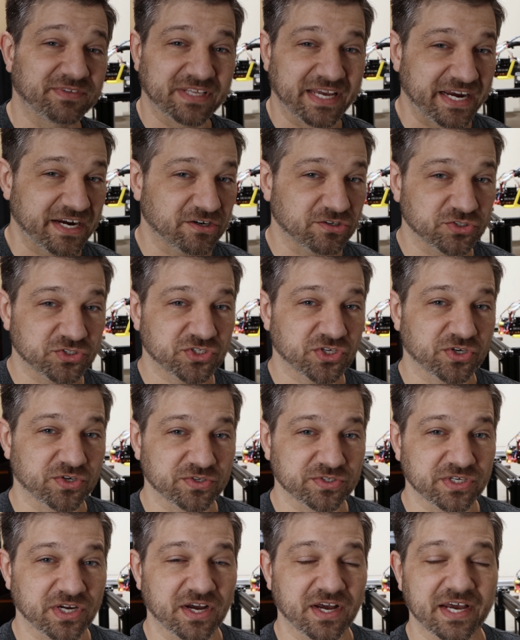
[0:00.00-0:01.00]
layers
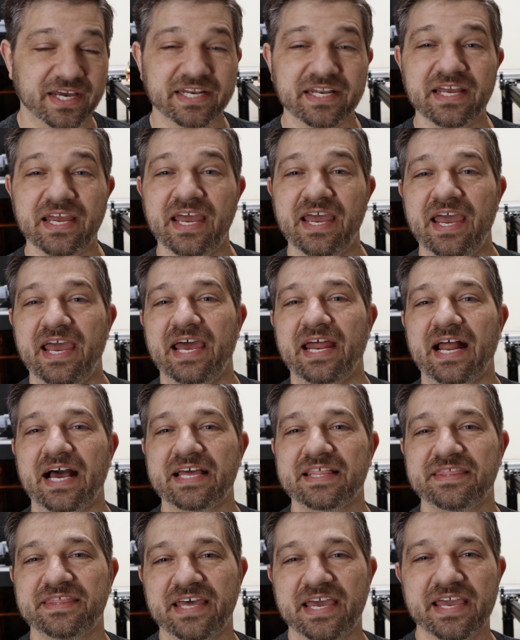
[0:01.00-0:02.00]
turned on, and
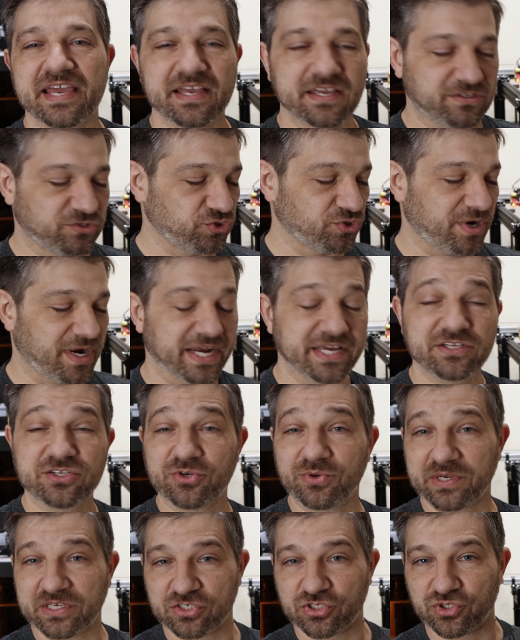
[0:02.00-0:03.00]
I think trying
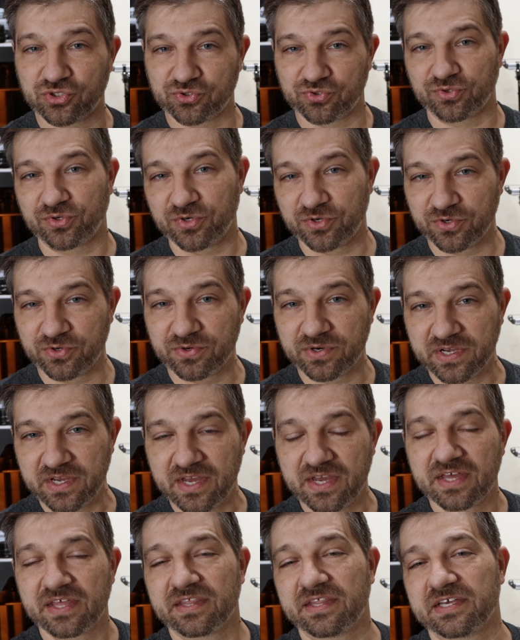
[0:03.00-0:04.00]
to extrude
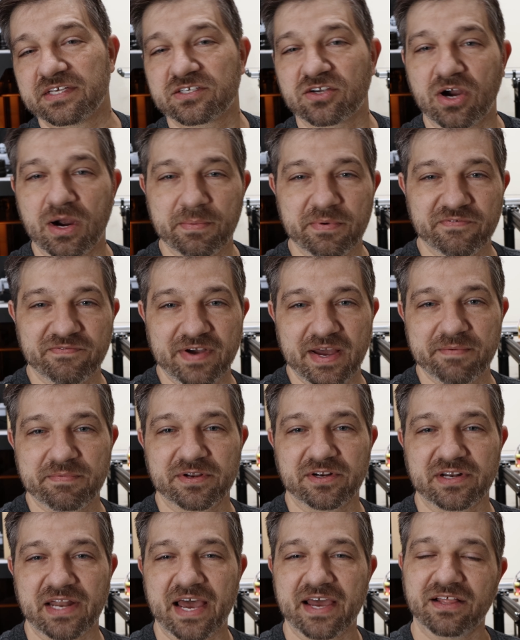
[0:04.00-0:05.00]
this carbon
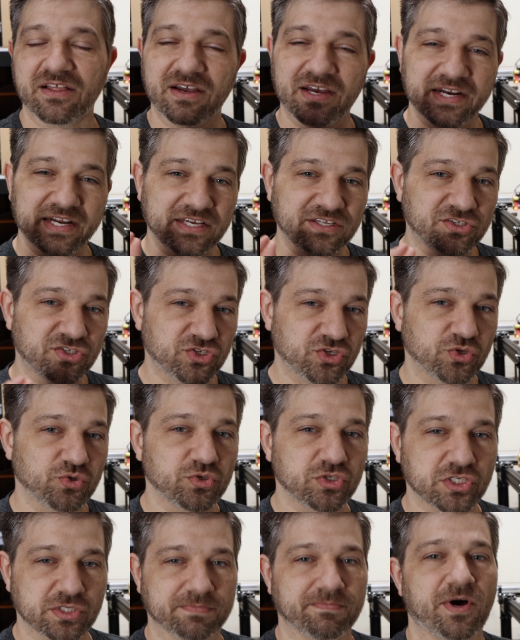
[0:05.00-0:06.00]
fiber nylon in too
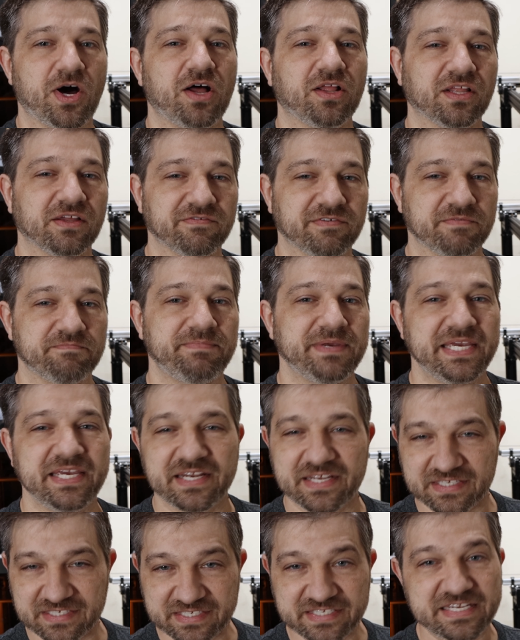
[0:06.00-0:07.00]
small of a
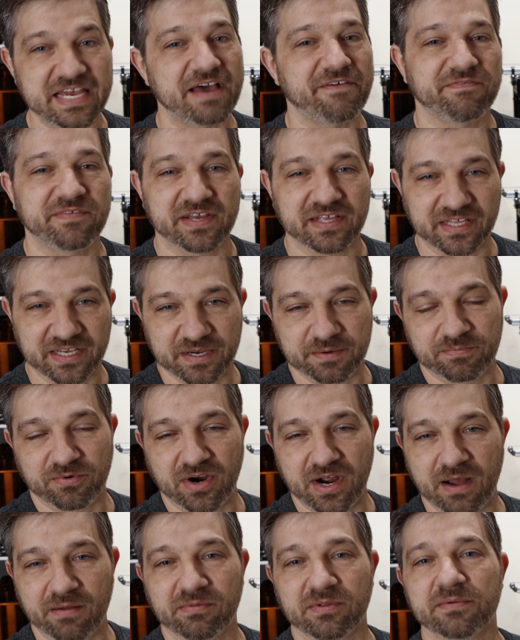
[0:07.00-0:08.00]
bead is definitely a
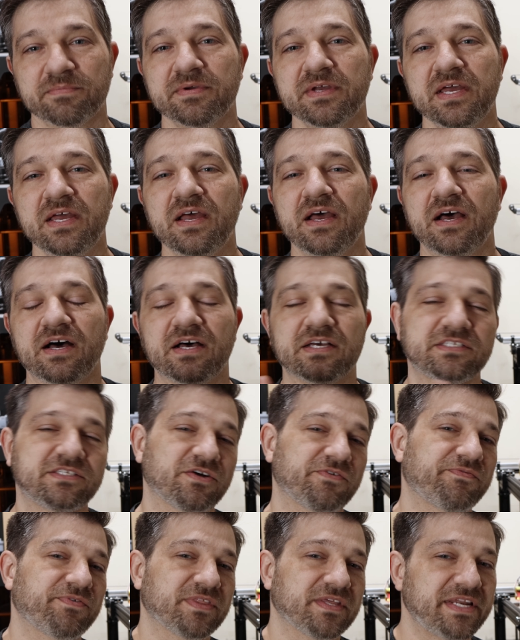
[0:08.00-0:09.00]
problem.
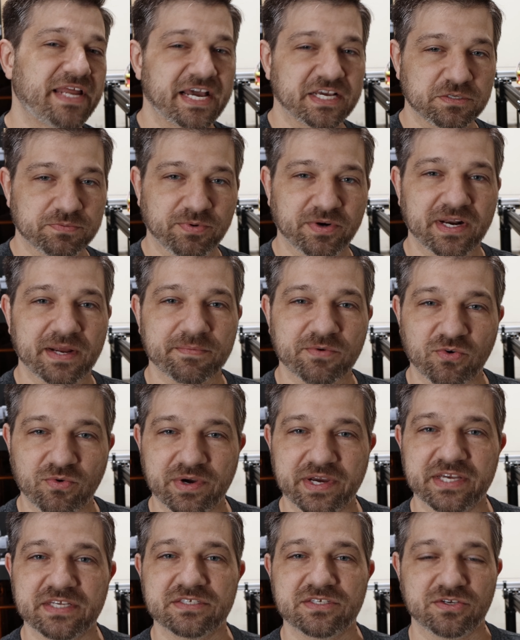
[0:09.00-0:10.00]
So for the next print, I'm
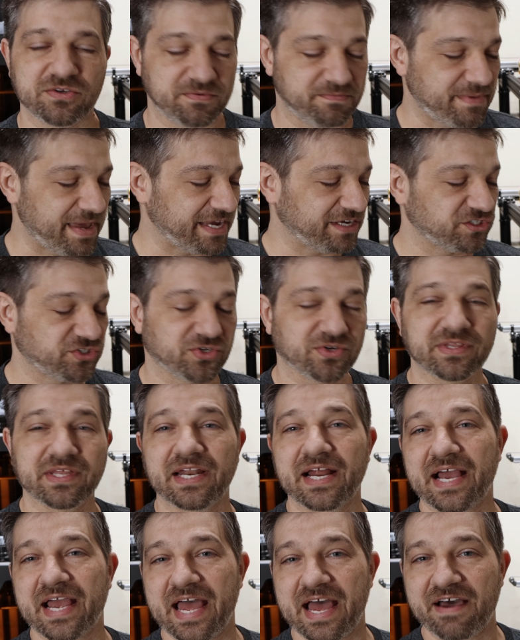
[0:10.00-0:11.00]
going to make sure
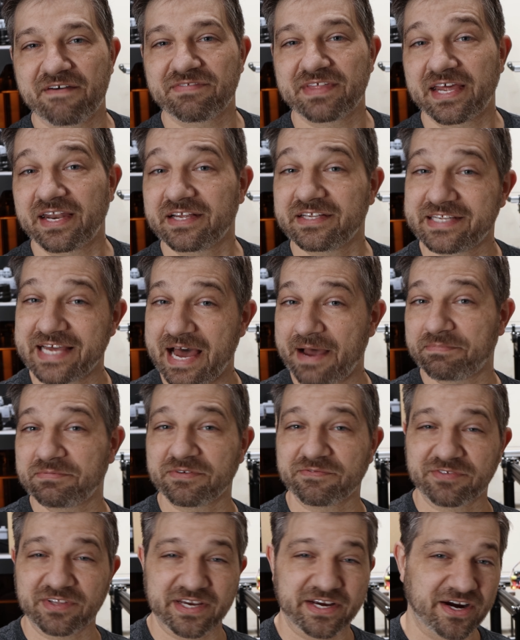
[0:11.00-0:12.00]
that I have that
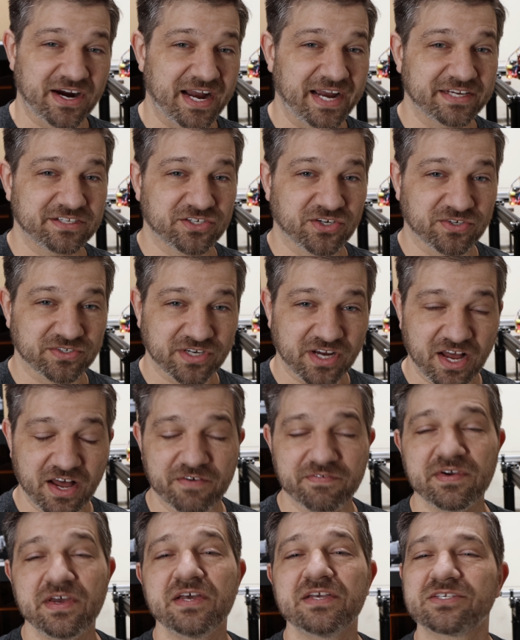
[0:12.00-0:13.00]
adaptive layer height turned
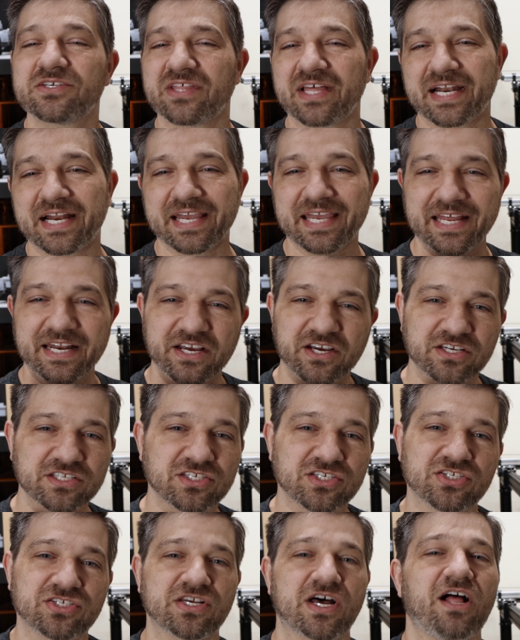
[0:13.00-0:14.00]
off so that I get a
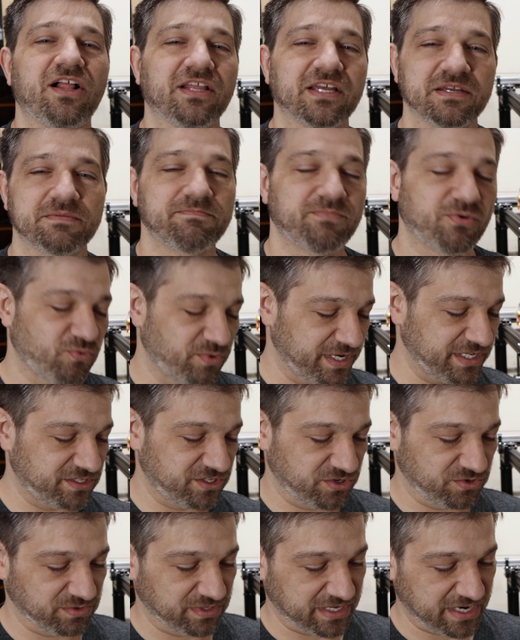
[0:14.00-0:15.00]
good solid
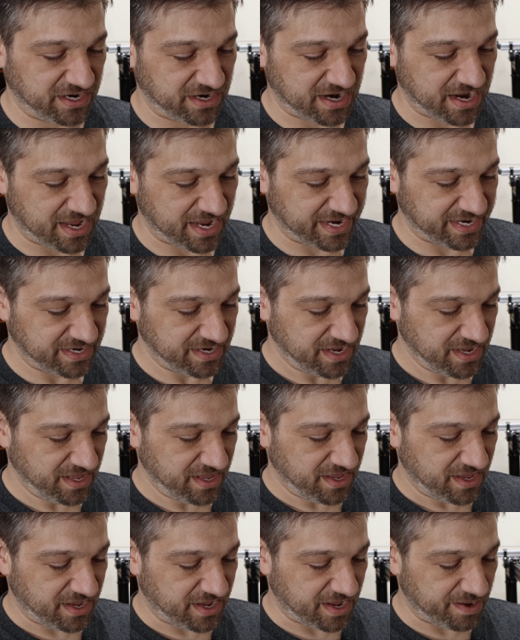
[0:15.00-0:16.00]
0.2 layer height.
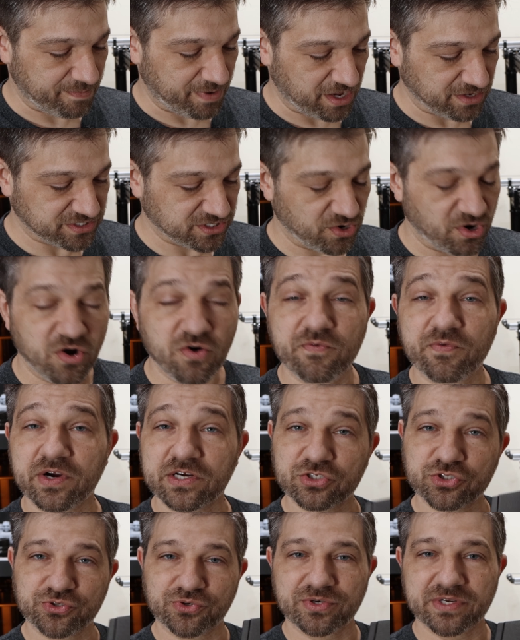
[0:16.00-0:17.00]
I'm also over
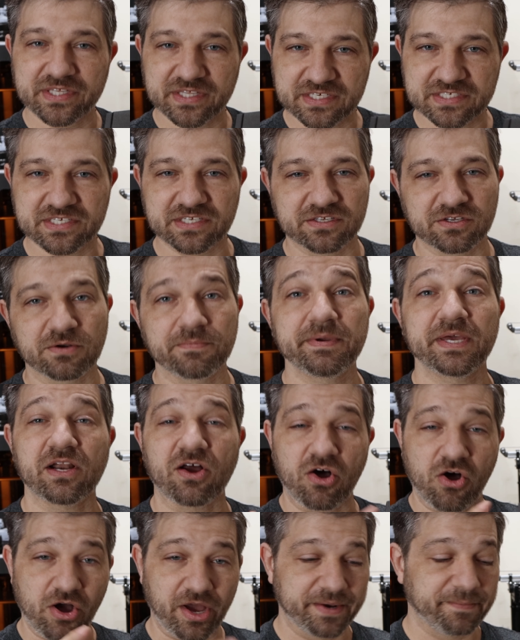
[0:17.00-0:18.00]
extruding this a little bit
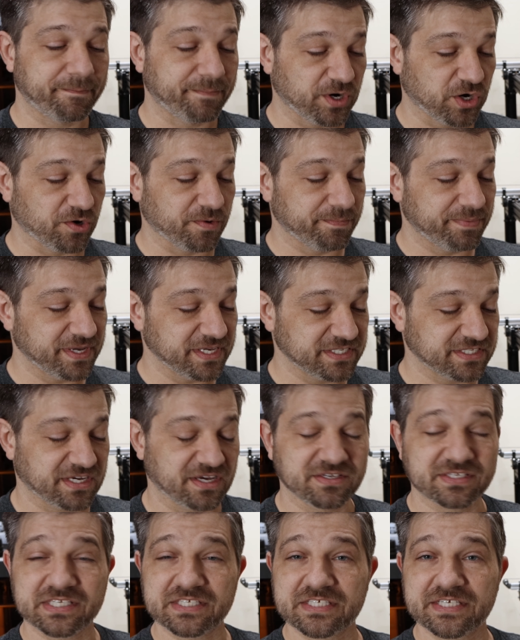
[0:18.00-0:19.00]
on purpose
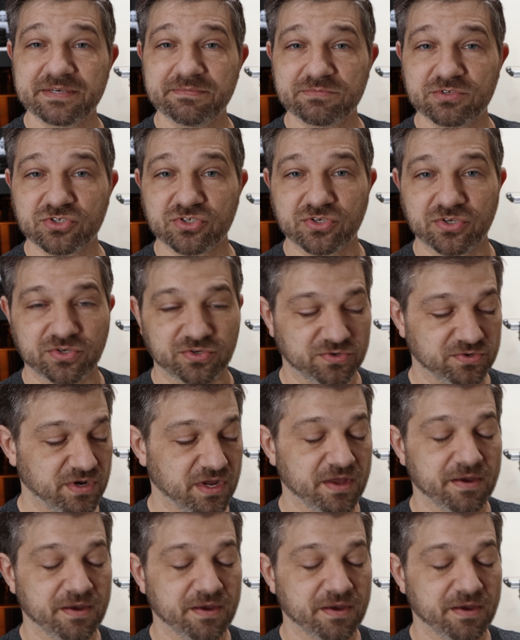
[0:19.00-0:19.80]
because it seems to